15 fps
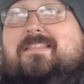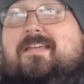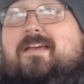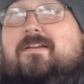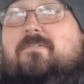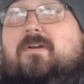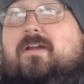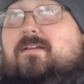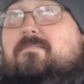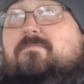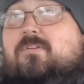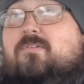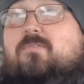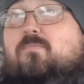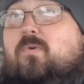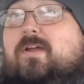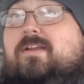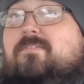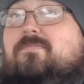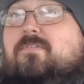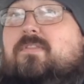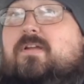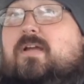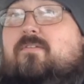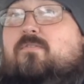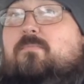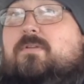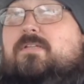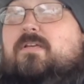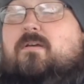that, right? They're waiting for the
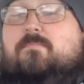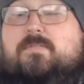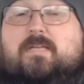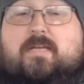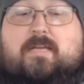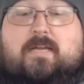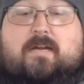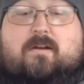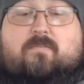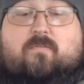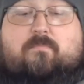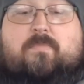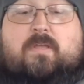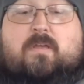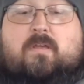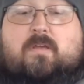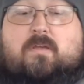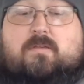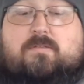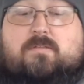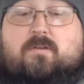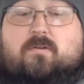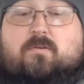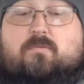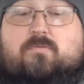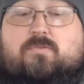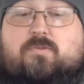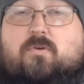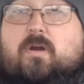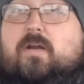government to come take care of them. So
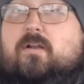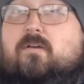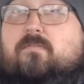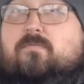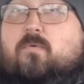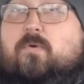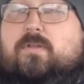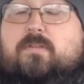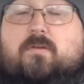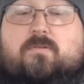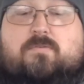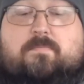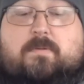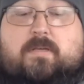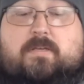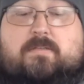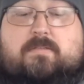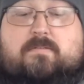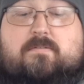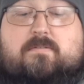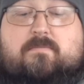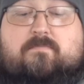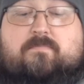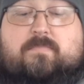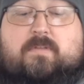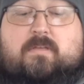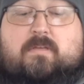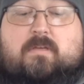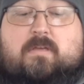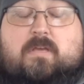try to avoid those places.
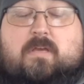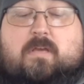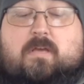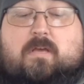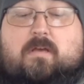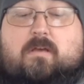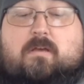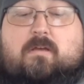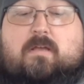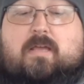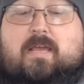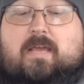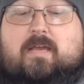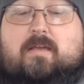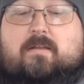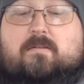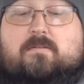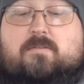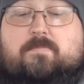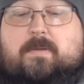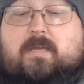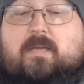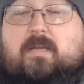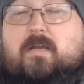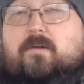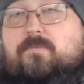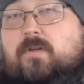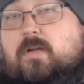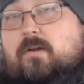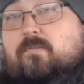And speaking
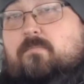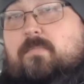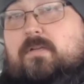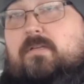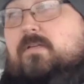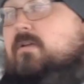of the government to